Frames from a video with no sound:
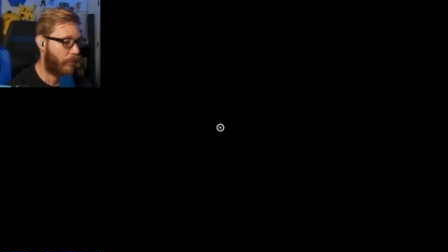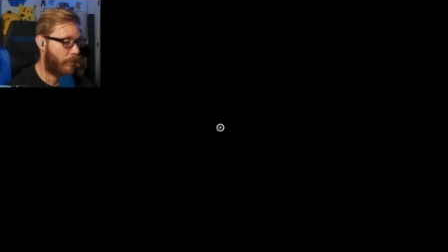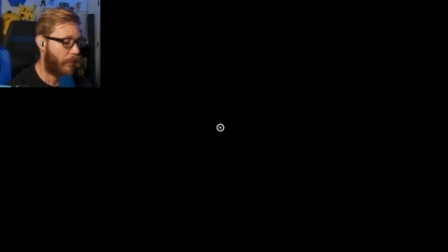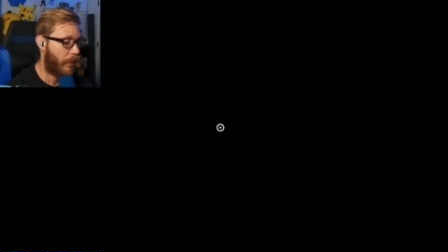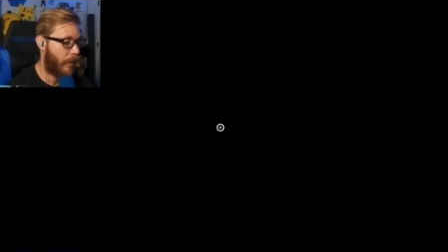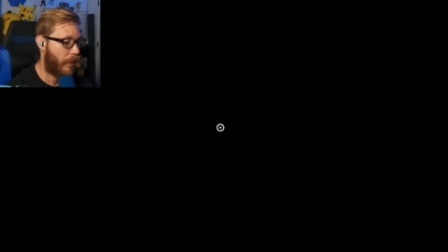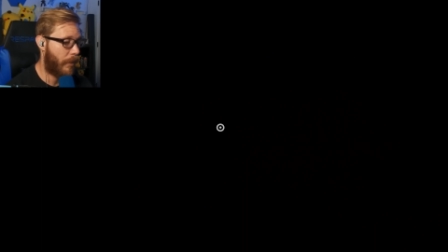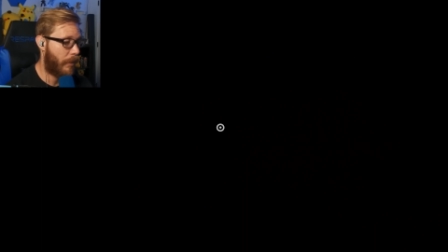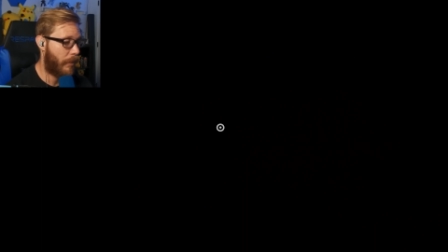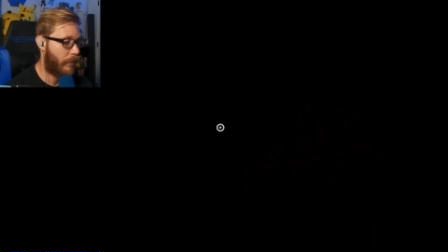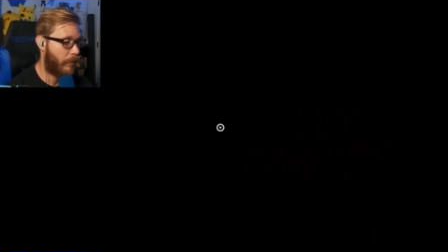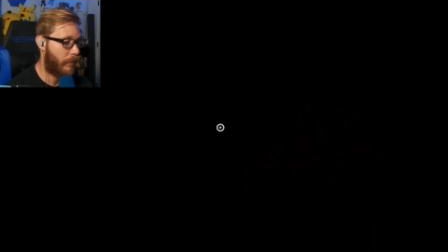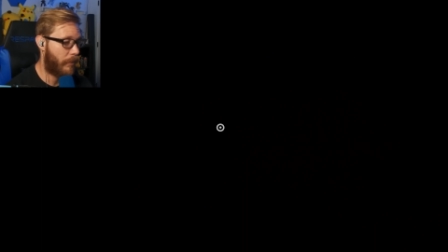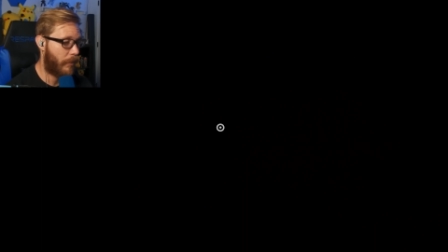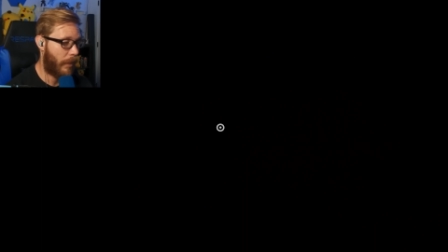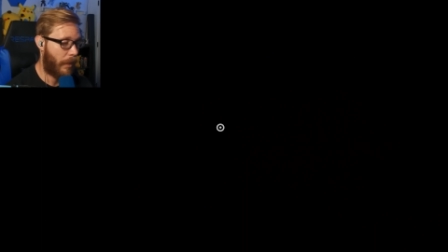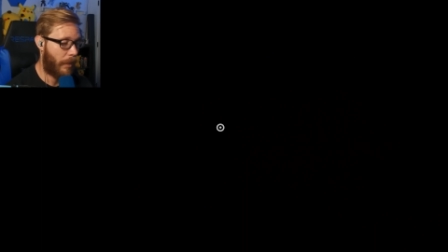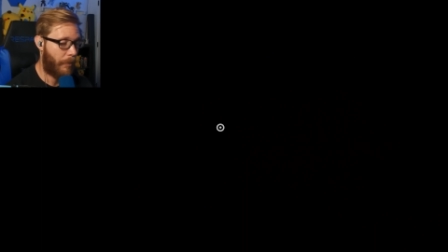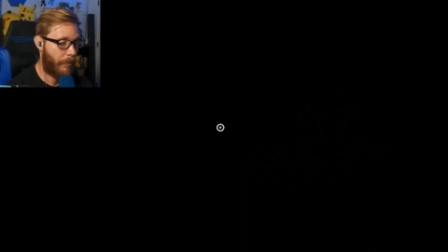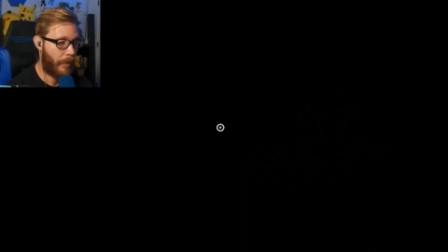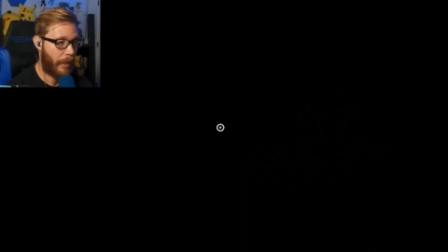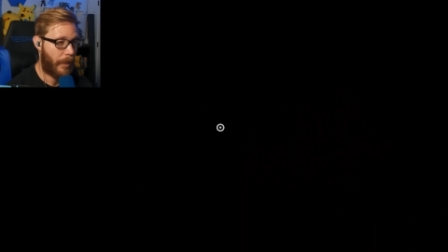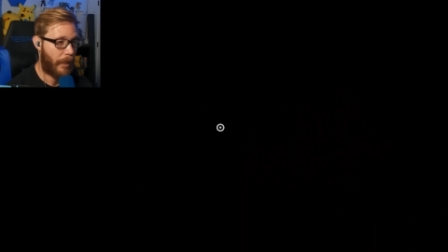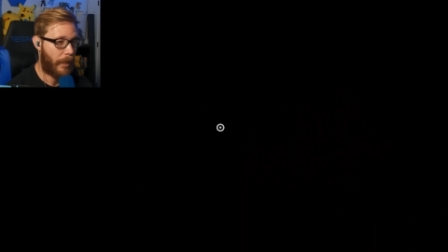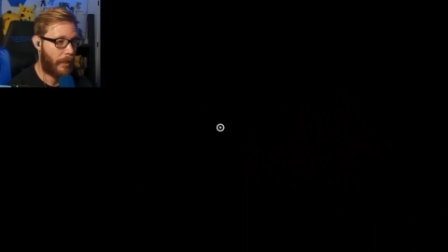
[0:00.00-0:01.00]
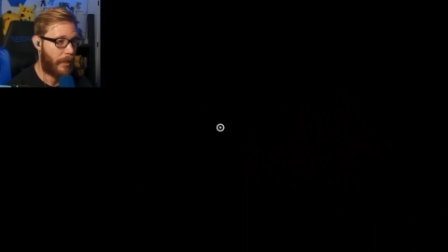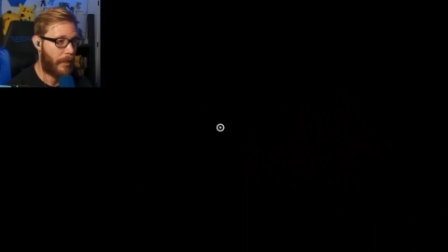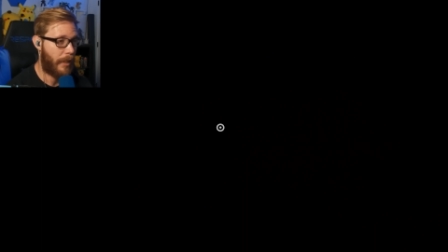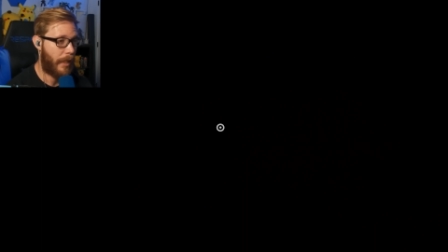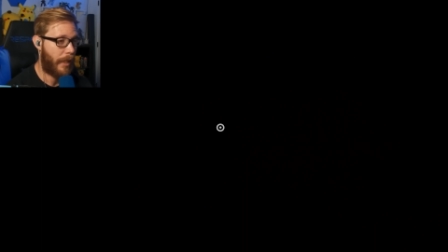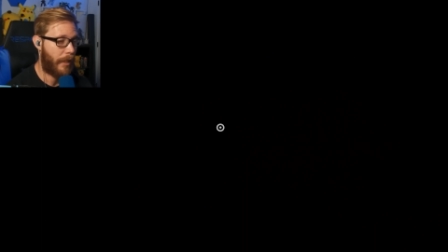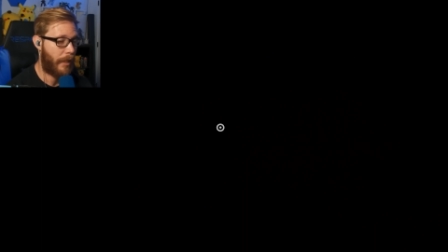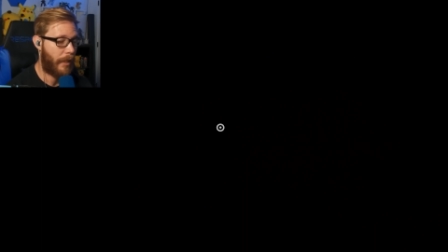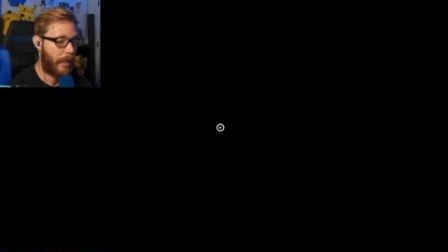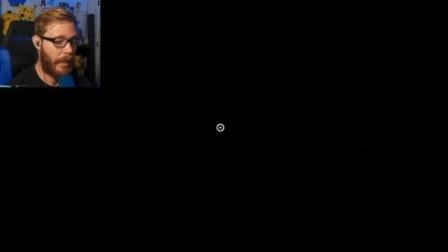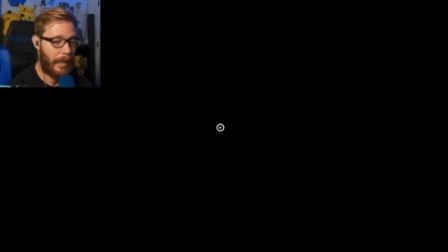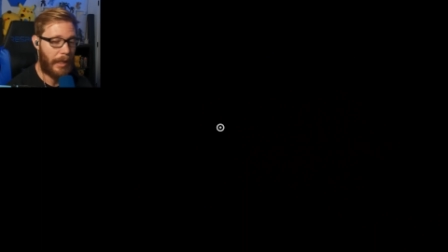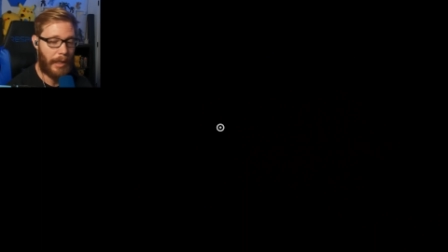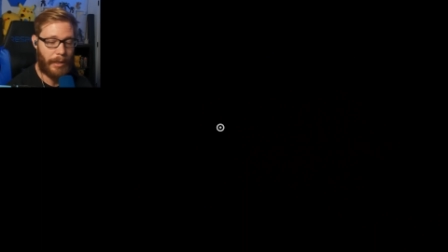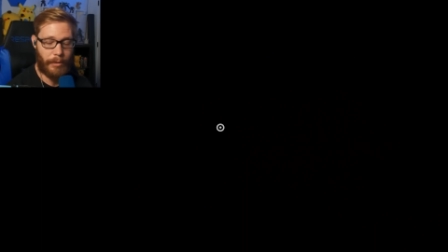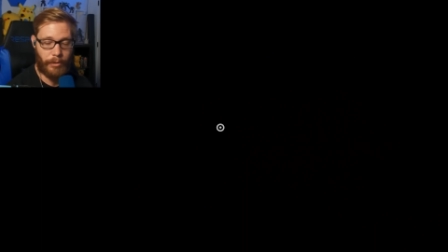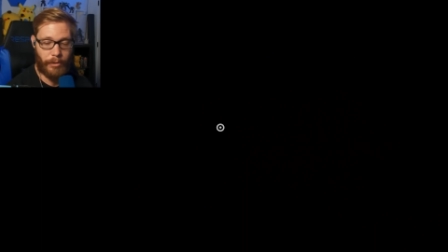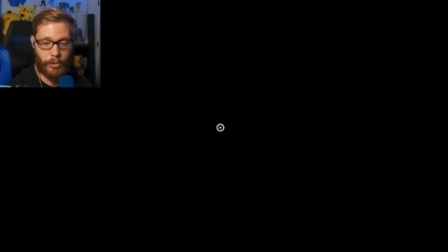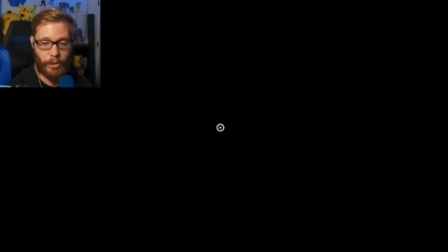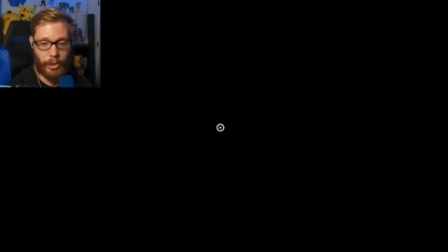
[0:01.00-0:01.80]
but I'm not going to take that